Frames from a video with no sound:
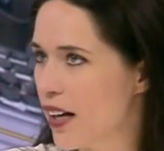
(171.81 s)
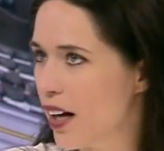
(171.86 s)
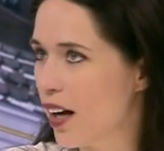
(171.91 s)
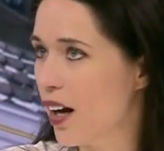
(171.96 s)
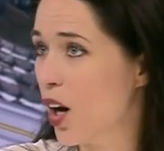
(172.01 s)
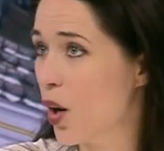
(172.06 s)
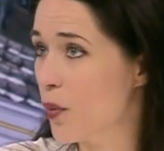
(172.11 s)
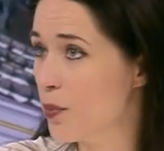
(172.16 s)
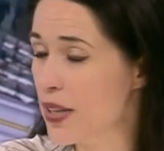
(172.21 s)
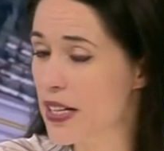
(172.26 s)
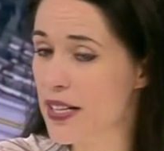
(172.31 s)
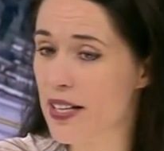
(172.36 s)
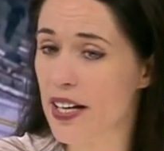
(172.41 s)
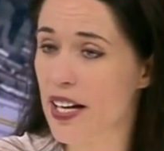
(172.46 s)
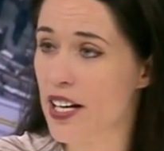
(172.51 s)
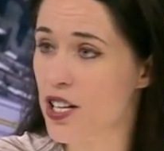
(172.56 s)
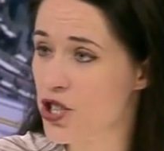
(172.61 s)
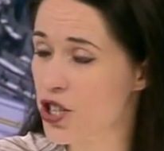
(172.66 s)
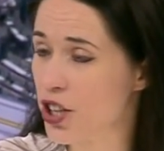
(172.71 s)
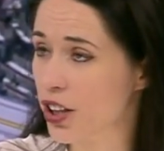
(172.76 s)
Uh, yeah, so basically
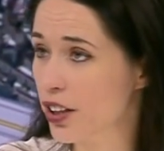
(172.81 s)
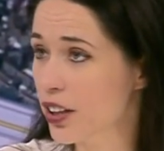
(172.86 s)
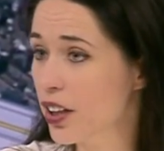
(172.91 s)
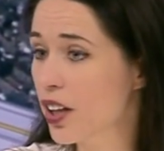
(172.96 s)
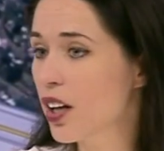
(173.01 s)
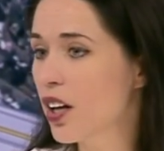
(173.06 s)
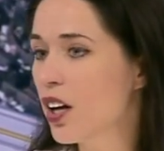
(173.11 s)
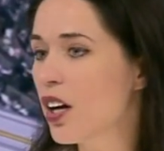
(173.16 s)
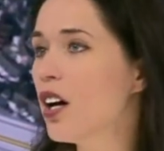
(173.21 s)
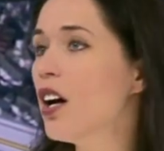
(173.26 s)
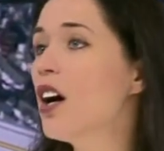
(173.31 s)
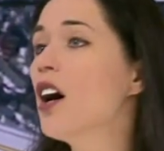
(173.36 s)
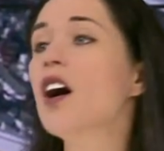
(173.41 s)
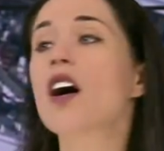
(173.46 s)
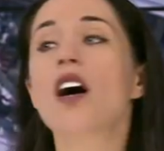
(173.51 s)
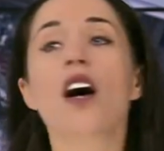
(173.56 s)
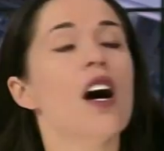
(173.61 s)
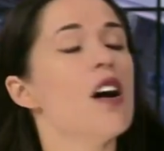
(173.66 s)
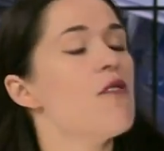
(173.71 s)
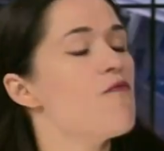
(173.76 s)
mediation. Some process of
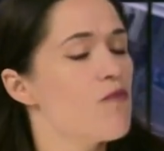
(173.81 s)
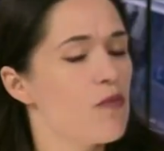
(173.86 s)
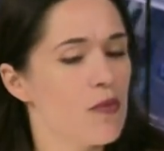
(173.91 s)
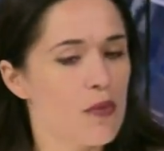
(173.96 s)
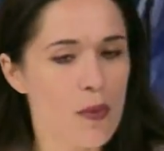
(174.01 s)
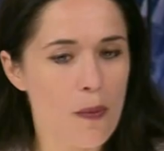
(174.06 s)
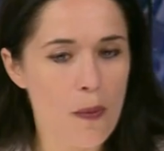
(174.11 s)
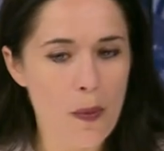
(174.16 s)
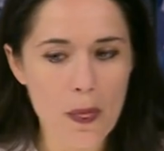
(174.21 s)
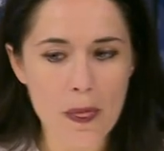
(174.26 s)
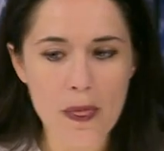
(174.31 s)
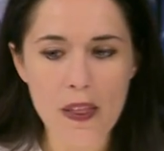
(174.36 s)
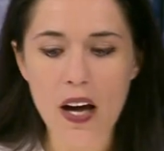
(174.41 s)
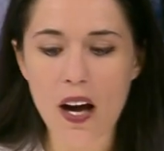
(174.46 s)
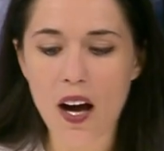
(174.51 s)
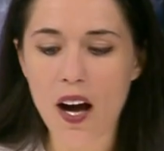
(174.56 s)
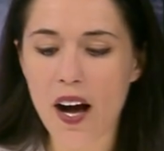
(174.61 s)
integration was going on.